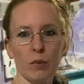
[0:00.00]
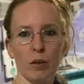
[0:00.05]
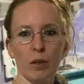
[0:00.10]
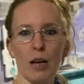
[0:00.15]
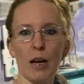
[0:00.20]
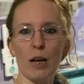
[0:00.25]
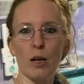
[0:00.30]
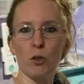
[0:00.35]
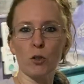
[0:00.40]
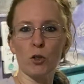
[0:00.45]

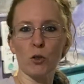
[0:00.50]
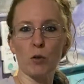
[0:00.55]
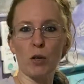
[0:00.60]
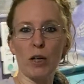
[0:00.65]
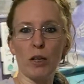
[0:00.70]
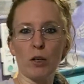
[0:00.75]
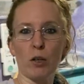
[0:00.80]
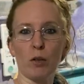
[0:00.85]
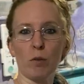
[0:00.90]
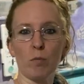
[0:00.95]
hair
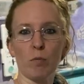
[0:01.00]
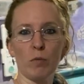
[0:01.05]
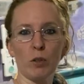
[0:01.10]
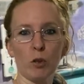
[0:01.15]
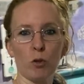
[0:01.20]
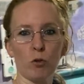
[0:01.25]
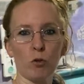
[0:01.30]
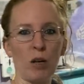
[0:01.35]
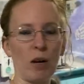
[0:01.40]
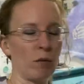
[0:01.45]
straightener, little
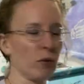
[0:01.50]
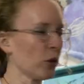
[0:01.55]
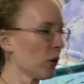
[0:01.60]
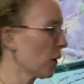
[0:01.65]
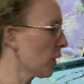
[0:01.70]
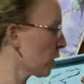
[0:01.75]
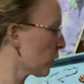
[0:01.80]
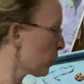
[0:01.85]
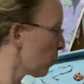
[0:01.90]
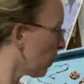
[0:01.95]
travel
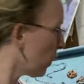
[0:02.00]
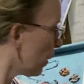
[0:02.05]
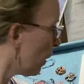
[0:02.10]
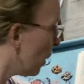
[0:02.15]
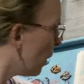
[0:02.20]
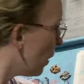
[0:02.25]
size one.